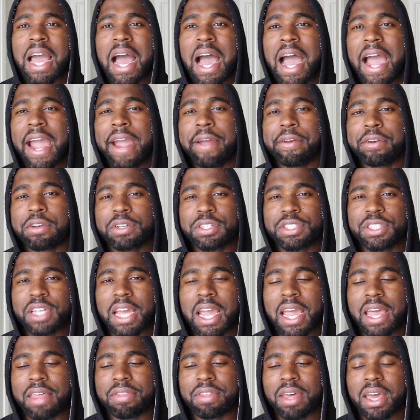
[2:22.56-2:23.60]
I
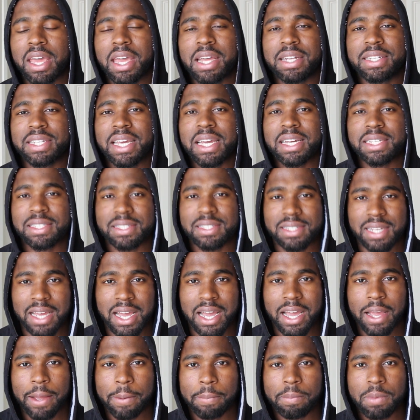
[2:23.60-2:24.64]
understand that it takes
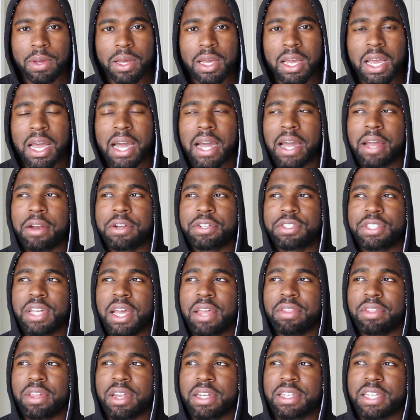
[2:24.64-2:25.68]
time. I
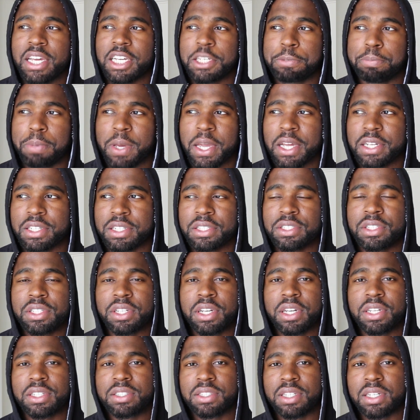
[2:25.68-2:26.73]
understand that it takes patience
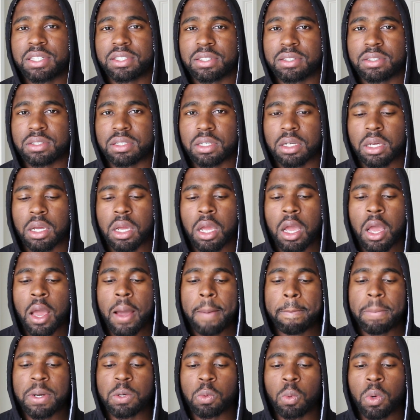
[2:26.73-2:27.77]
and consistency.
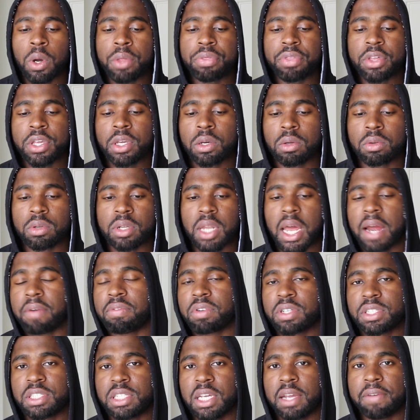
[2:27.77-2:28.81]
But one thing you'll
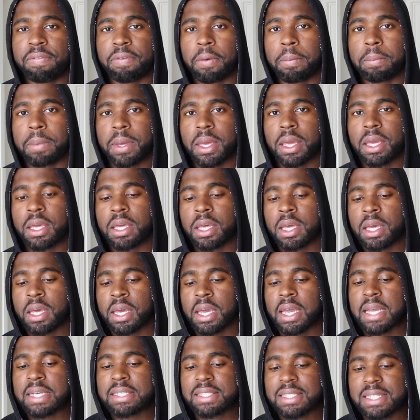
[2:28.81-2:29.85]
never see from me
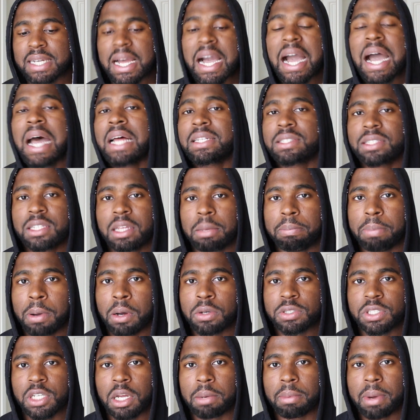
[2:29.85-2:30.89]
is constantly
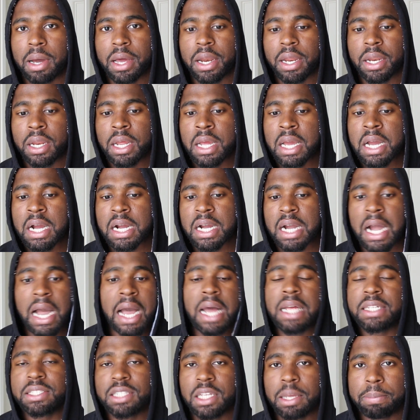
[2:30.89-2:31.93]
posting about it.
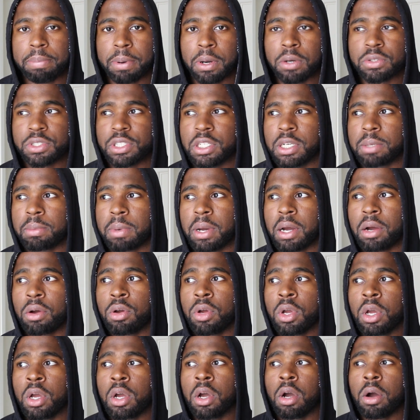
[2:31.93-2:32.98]
Constantly posting
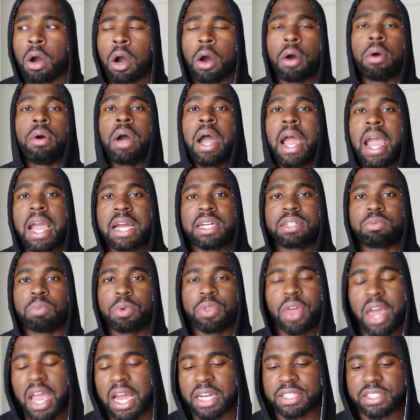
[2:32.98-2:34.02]
about, oh,
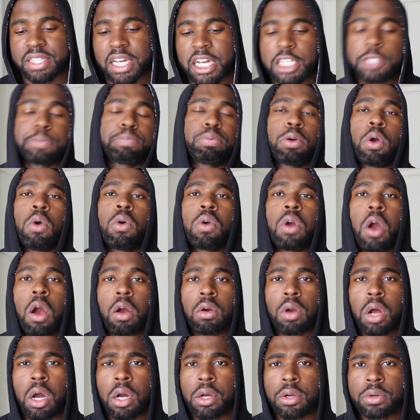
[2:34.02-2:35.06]
with hashtags pro
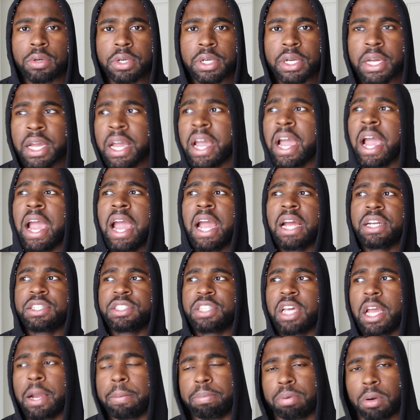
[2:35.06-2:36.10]
card hungry,
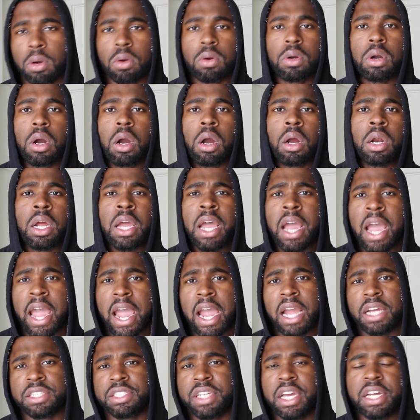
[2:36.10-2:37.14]
hashtag pro card,
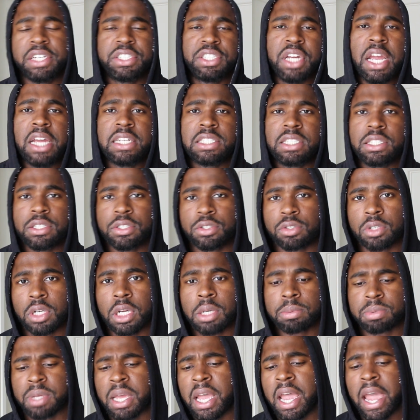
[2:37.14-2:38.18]
hashtag chasing
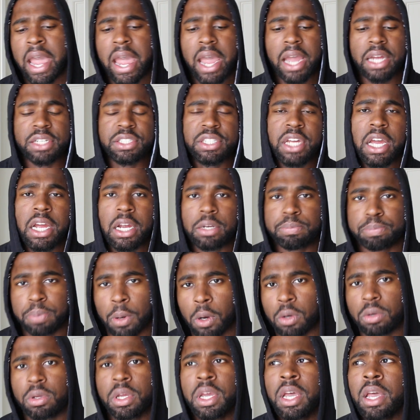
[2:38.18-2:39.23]
dreams, hashtag
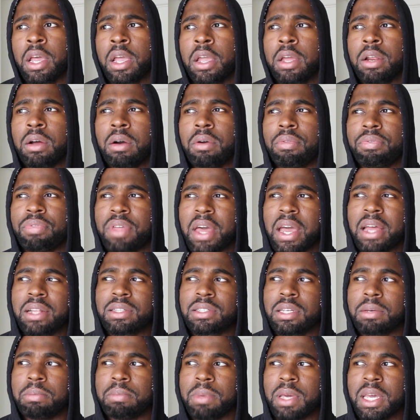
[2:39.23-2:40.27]
pro. You know, that
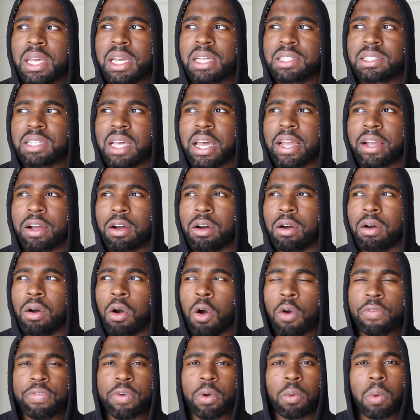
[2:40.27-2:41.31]
to me is like
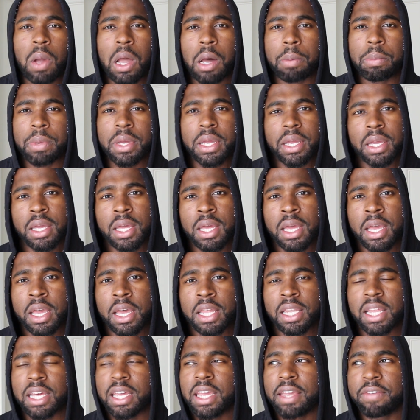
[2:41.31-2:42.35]
overwhelming.
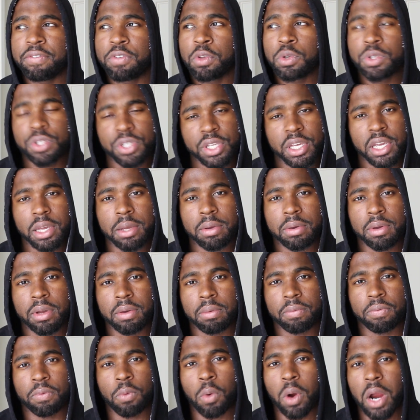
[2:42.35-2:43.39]
Like, if you see
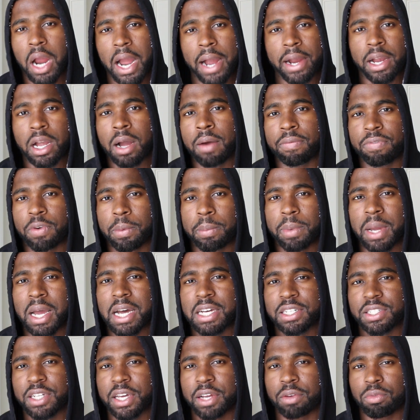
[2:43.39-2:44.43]
where I come from,
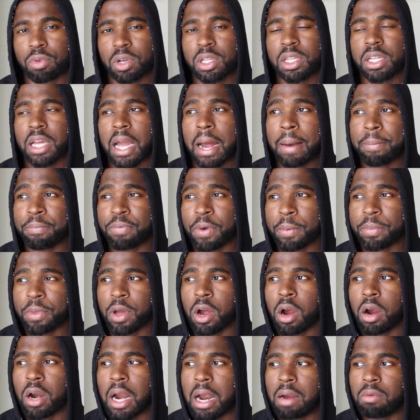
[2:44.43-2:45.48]
guys, like really, I'm from the
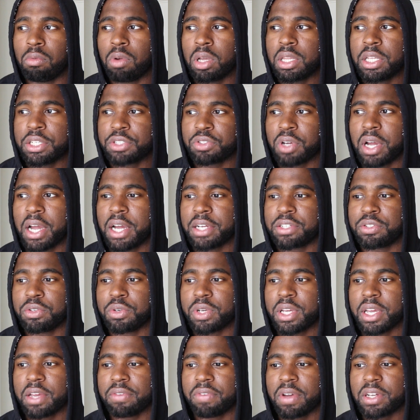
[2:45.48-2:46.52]
heart. I really try to
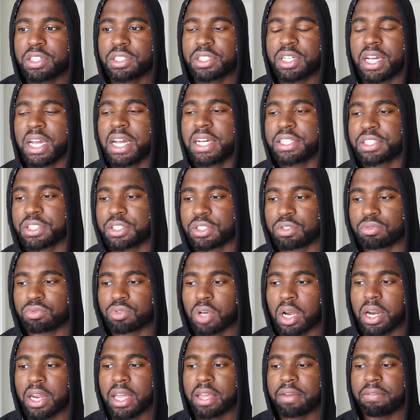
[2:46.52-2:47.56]
give education and
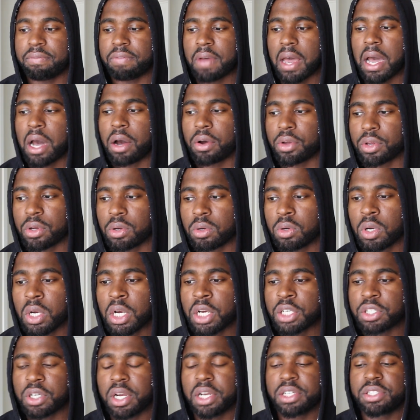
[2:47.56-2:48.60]
try to give value,
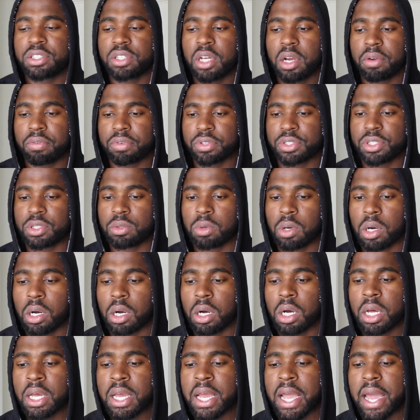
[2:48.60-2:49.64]
try to service you
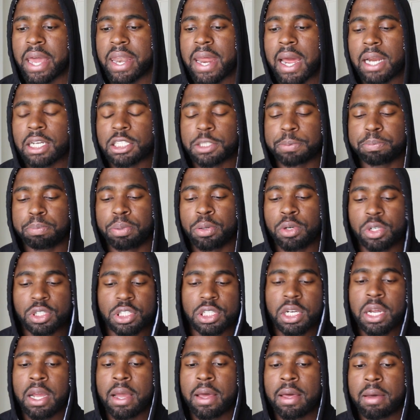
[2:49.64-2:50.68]
all, and not just
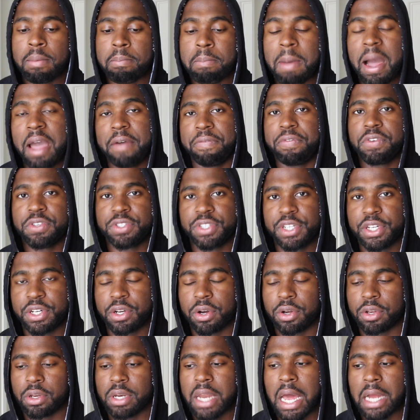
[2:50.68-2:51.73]
push my physique
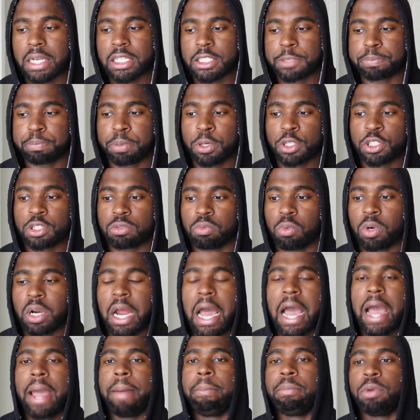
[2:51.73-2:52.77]
on you, not just push
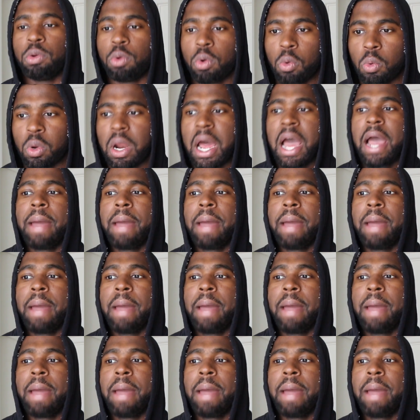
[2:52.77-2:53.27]
what I'm doing